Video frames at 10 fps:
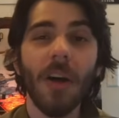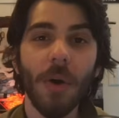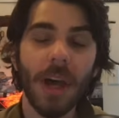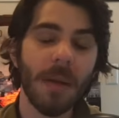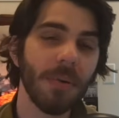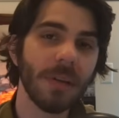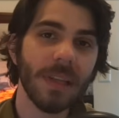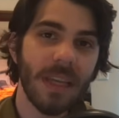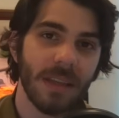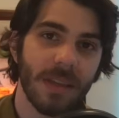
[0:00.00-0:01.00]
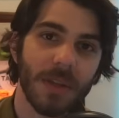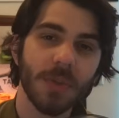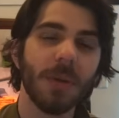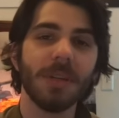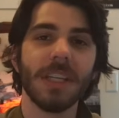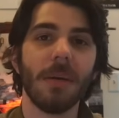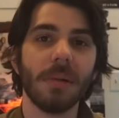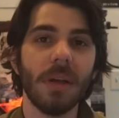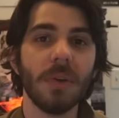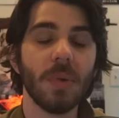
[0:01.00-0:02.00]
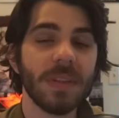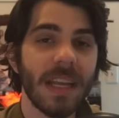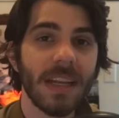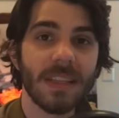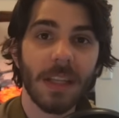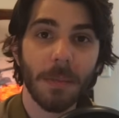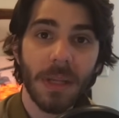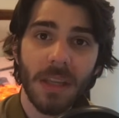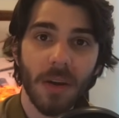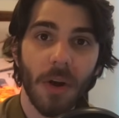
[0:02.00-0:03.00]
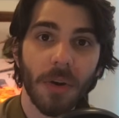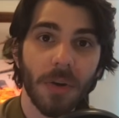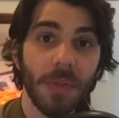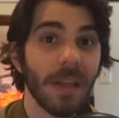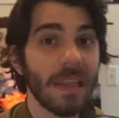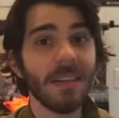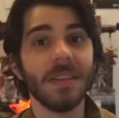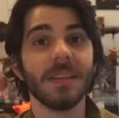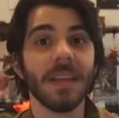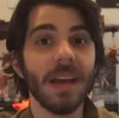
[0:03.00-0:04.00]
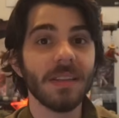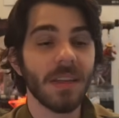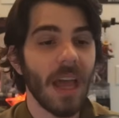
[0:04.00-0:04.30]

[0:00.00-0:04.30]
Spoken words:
go ahead and put a link in the description down below to a Tank Encyclopedia article that Lati says